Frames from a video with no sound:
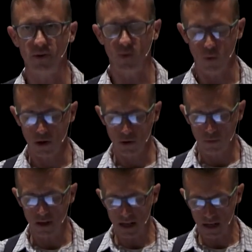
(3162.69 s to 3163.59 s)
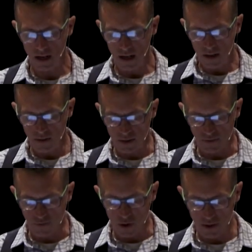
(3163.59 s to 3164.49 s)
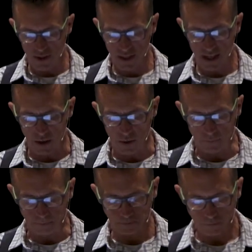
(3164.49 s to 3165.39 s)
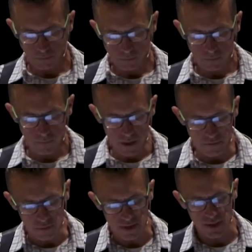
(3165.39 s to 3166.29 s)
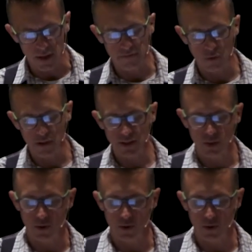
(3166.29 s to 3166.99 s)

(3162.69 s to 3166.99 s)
But we're going to read this verse together from Psalm 42.